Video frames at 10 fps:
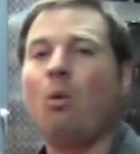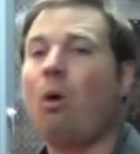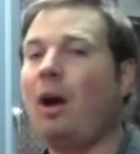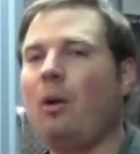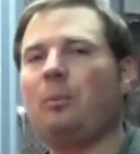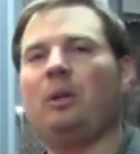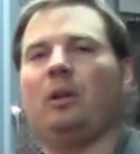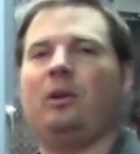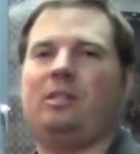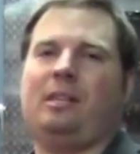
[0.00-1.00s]
Well, I hope you
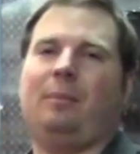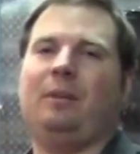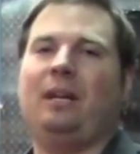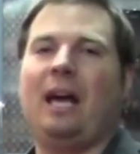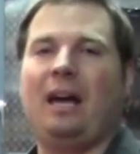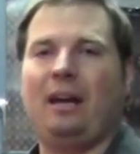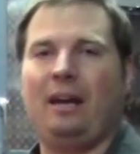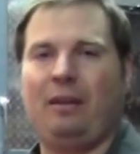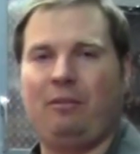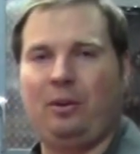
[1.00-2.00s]
learned something
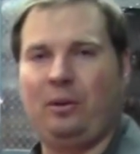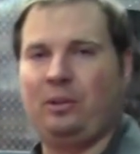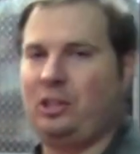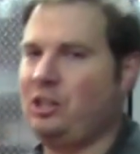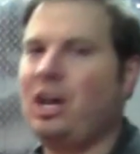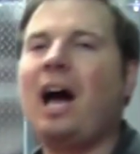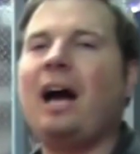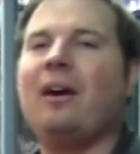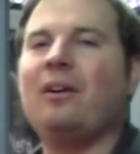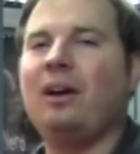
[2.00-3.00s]
today. If you're just
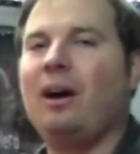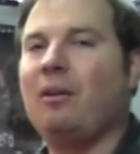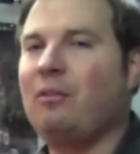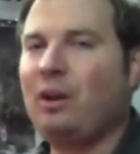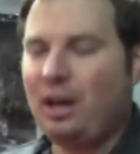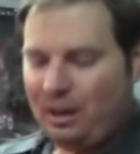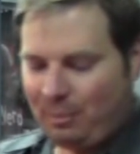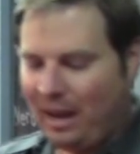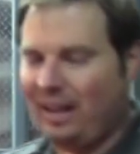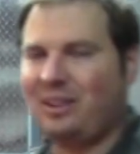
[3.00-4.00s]
tired of
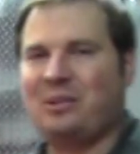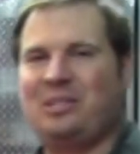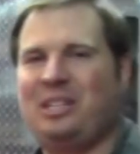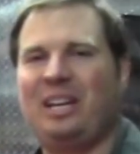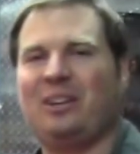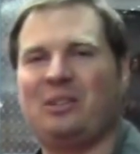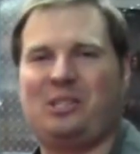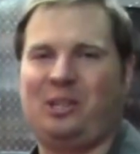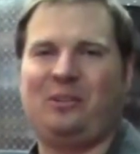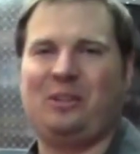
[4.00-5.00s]
paying those dealer
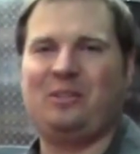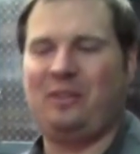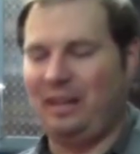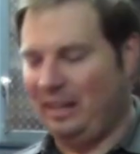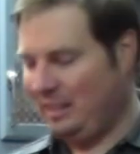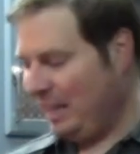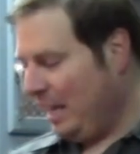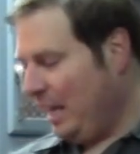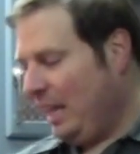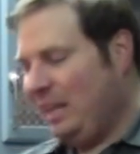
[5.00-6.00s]
service fees,
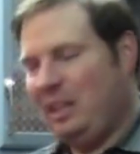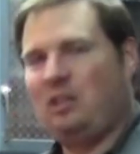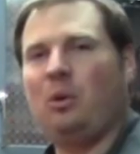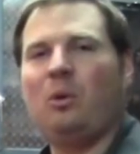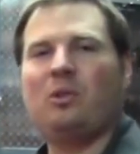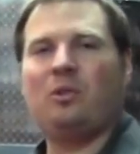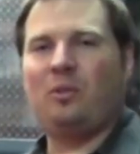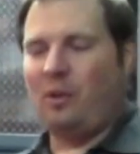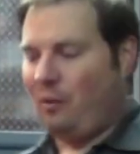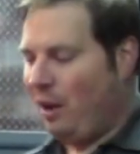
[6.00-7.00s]
the tools
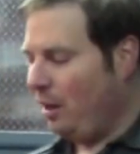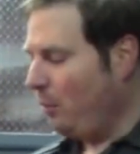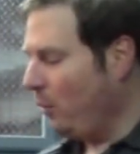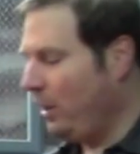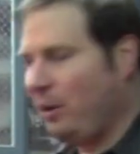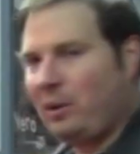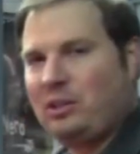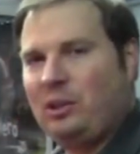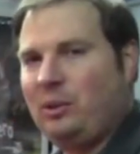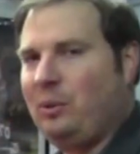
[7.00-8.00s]
available
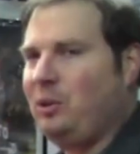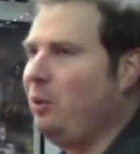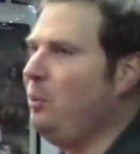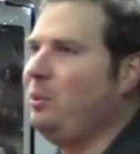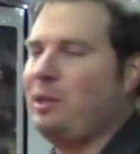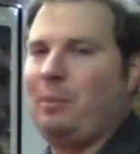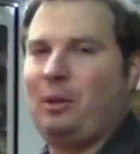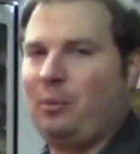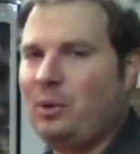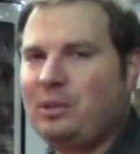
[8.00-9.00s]
here to do some of
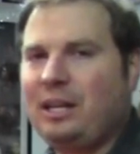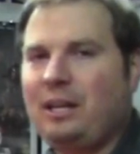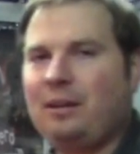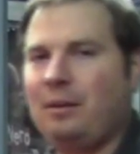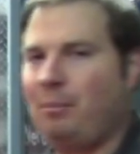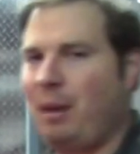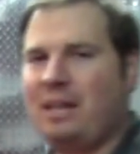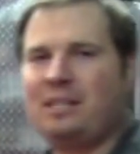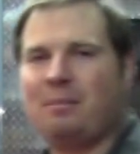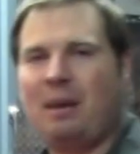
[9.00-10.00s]
the routine and
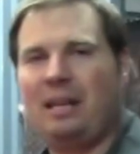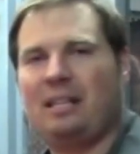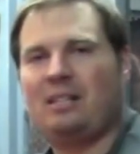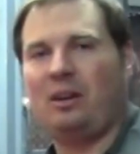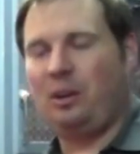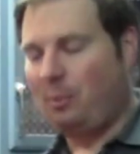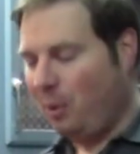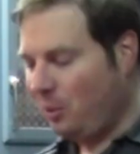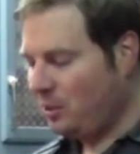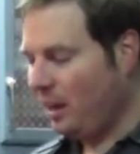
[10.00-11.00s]
basic maintenance on your
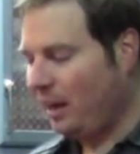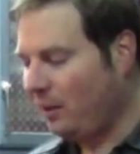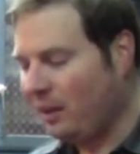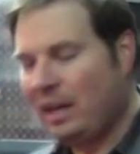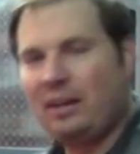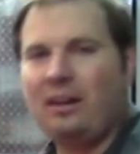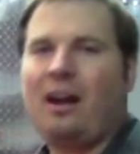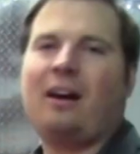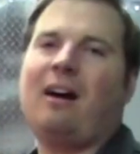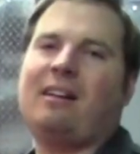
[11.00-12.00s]
motorcycle do
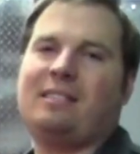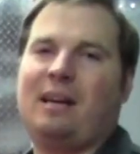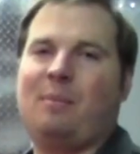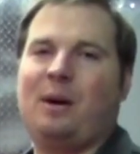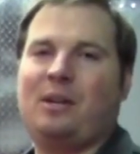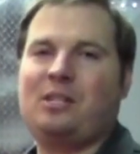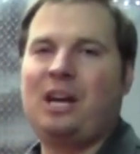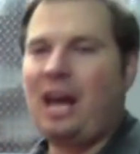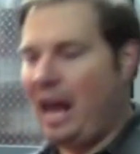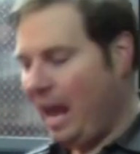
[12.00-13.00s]
not cost that much,
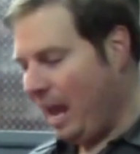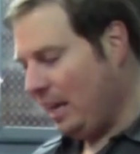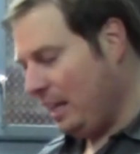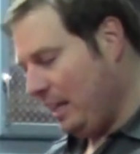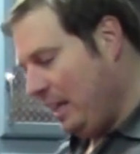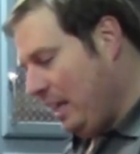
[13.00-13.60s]
and